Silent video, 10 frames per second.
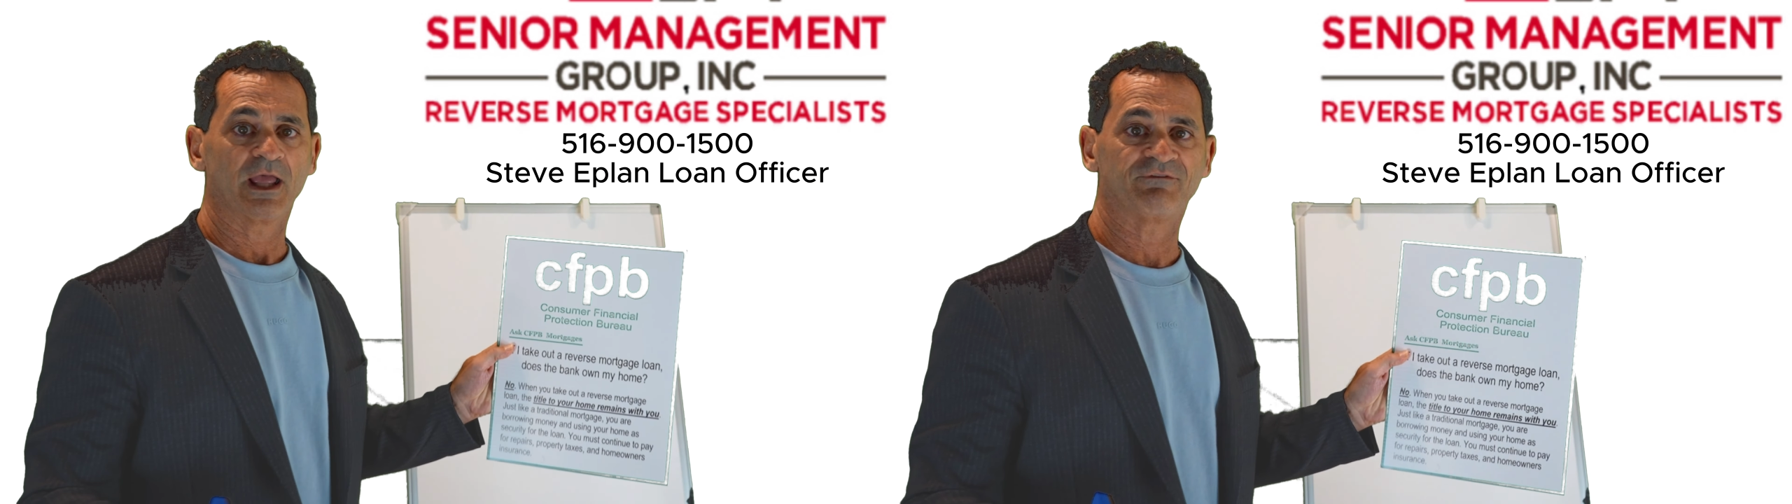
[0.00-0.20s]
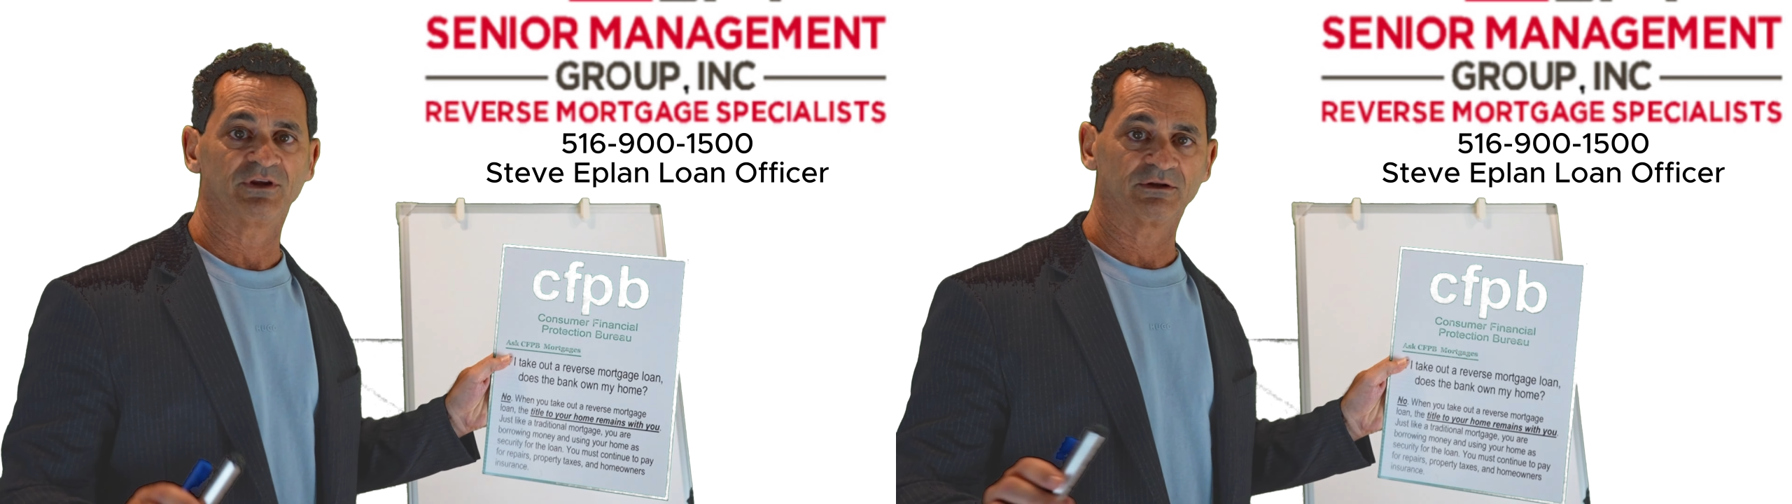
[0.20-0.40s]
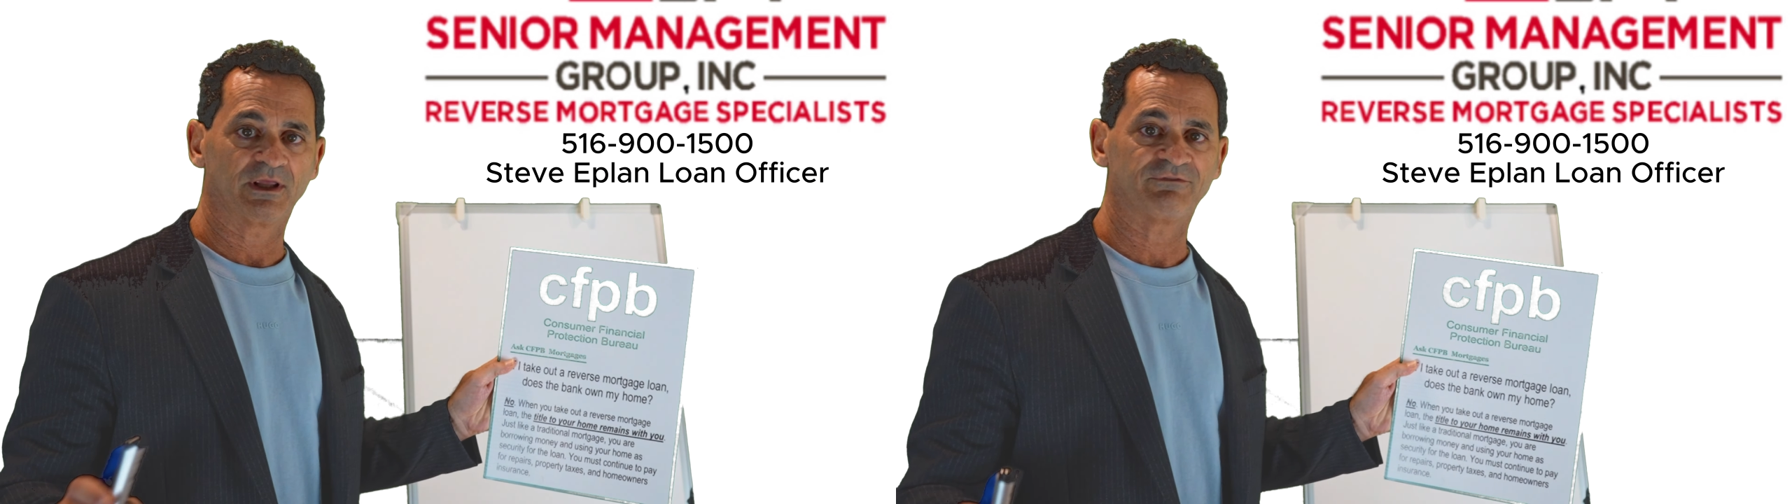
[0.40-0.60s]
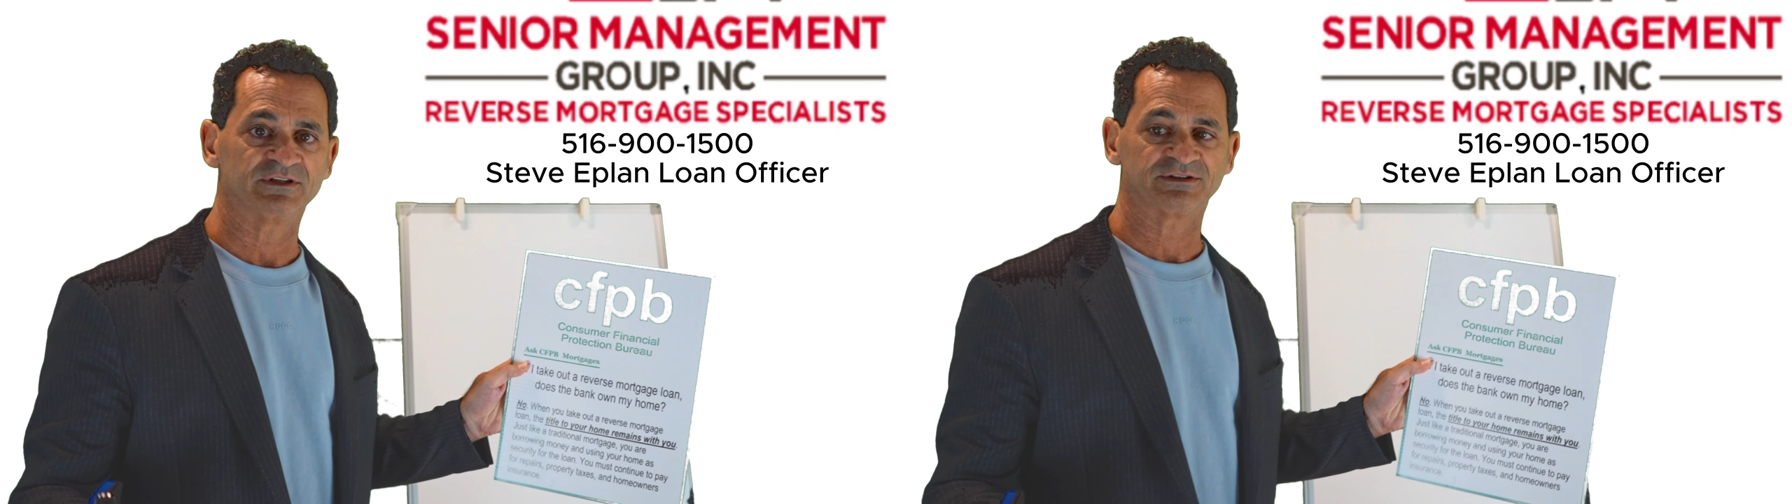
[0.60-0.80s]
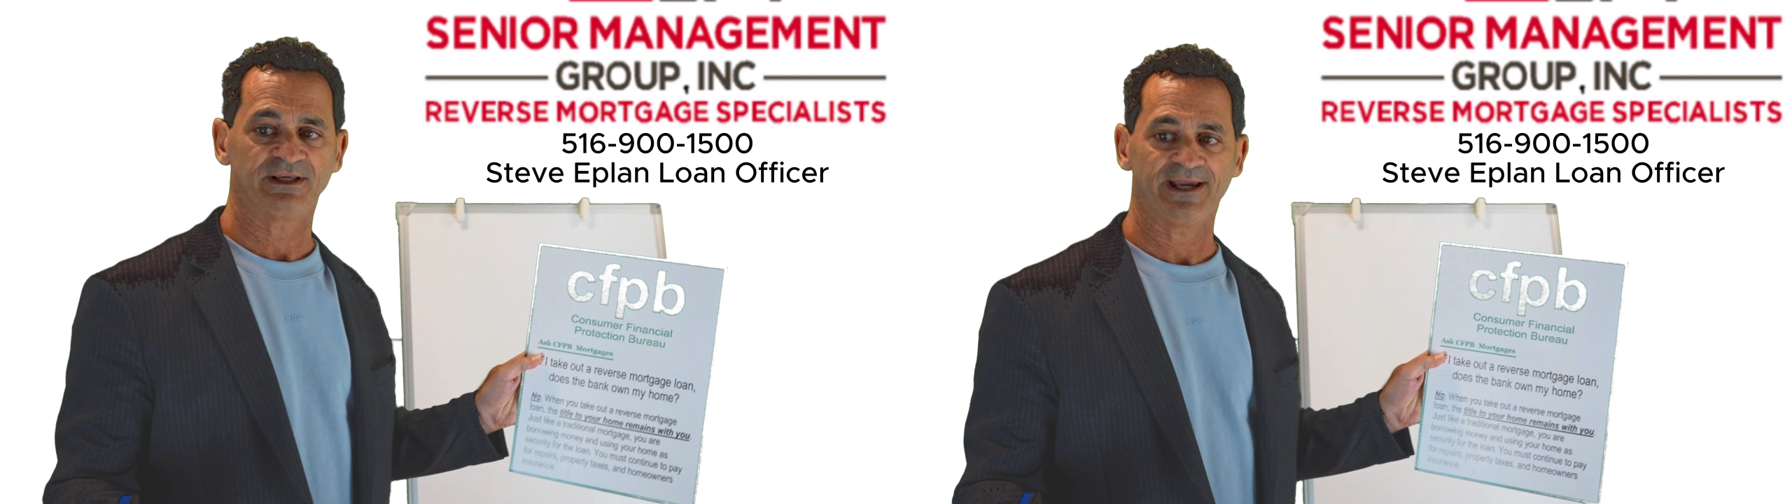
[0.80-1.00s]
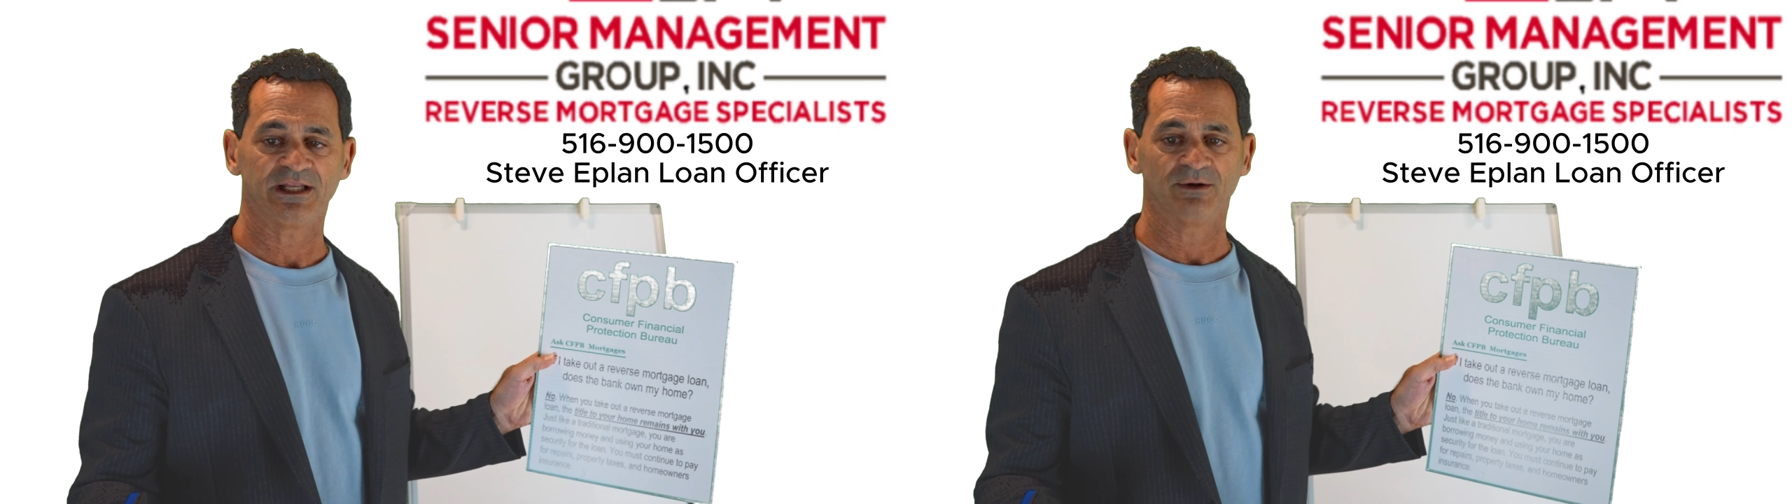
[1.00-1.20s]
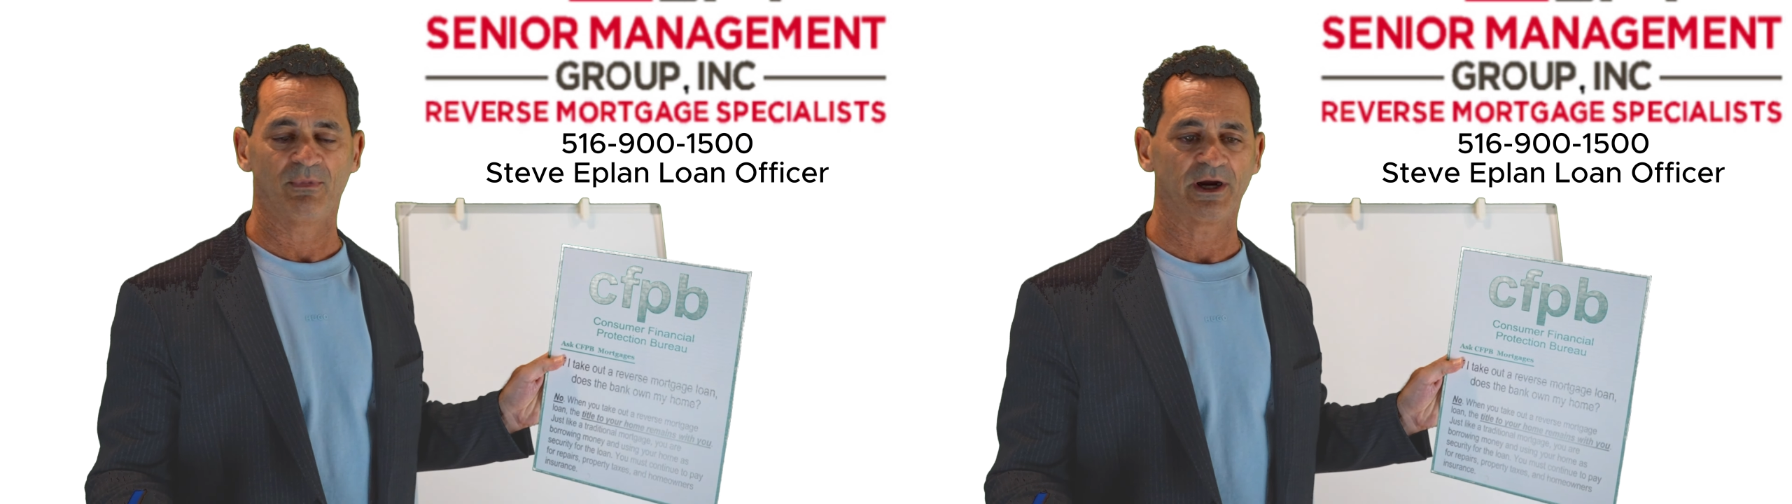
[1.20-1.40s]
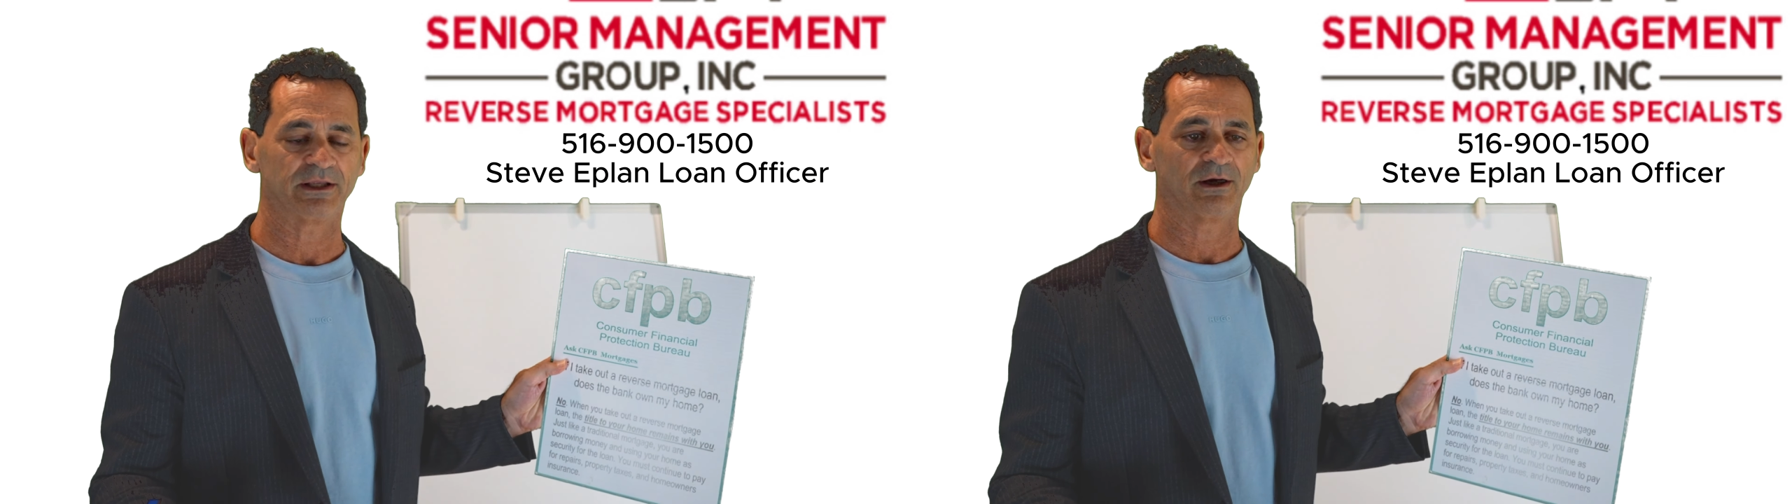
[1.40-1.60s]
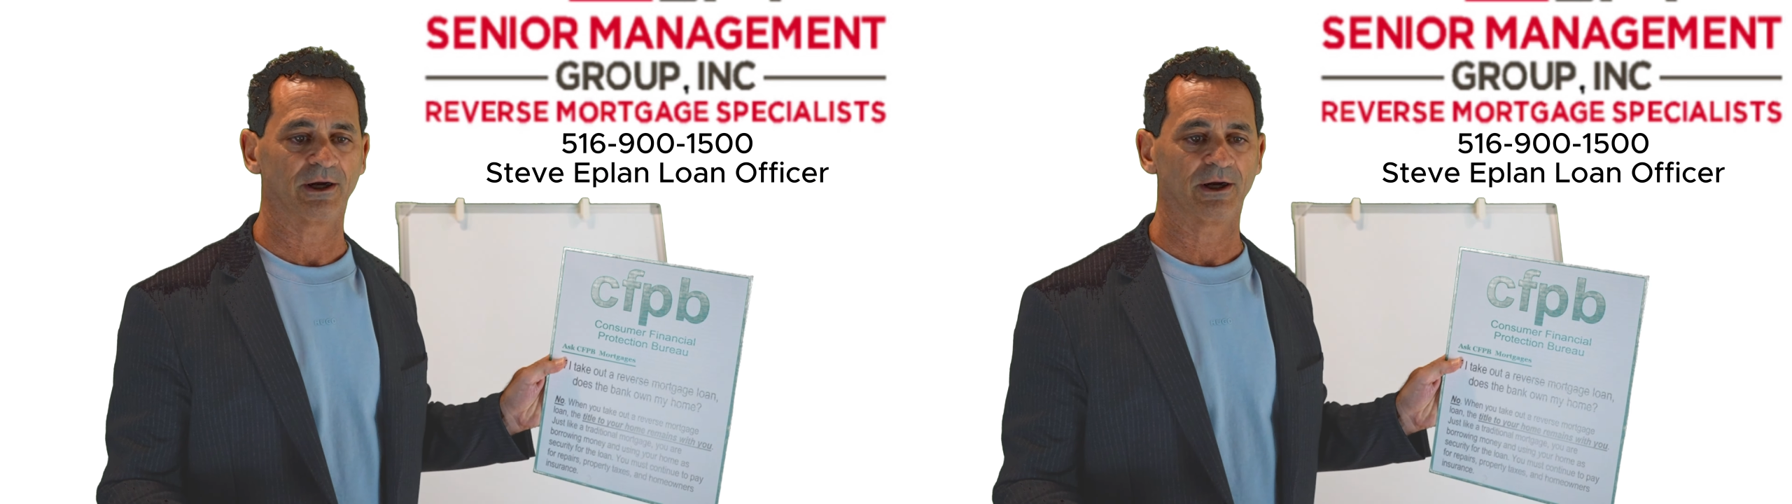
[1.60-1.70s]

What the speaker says: If you see any of my